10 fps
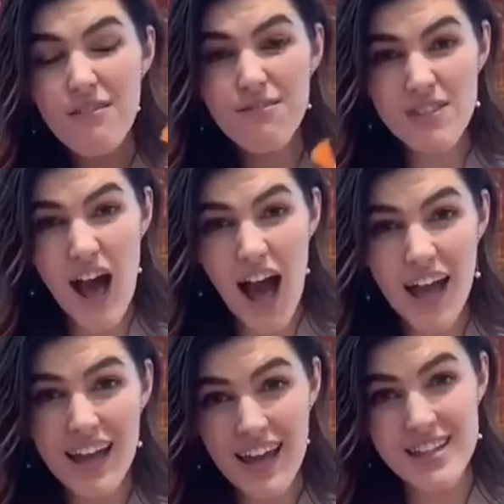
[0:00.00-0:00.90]

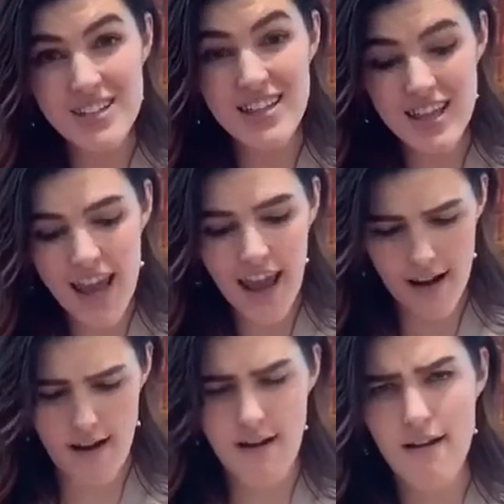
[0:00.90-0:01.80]
fly into the
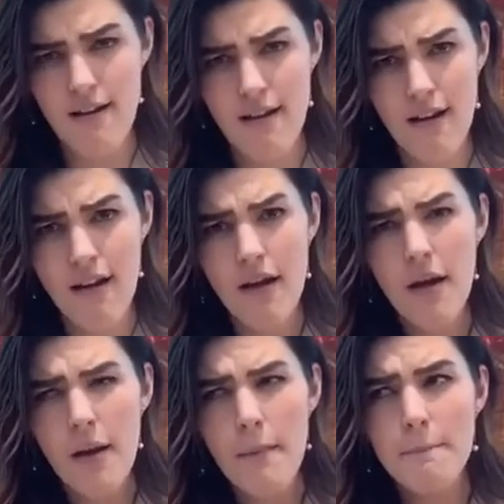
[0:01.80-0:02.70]
air.
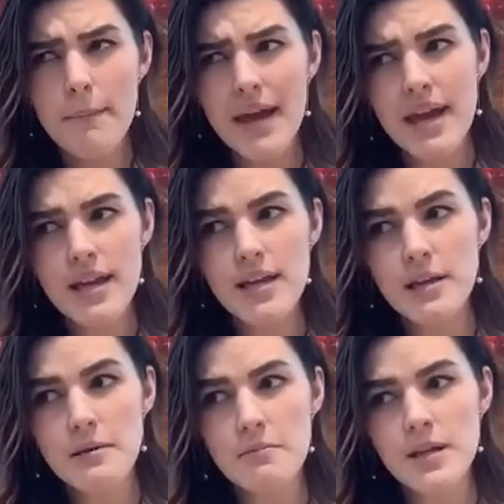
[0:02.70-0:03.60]
Maybe
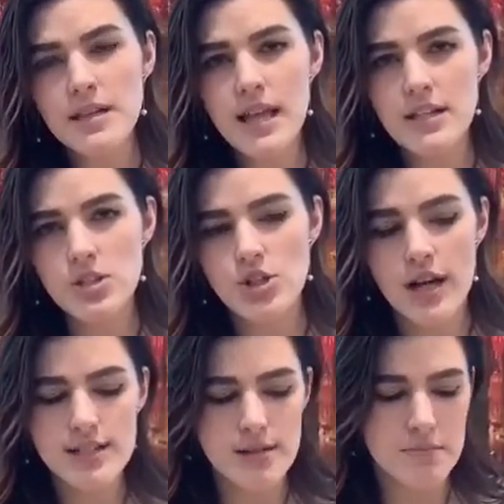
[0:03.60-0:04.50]
let's try
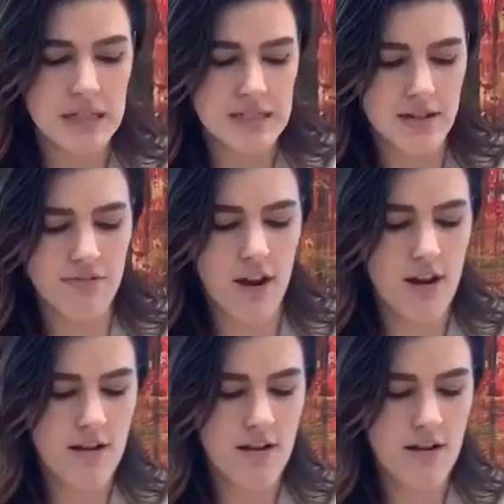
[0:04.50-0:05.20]
something different.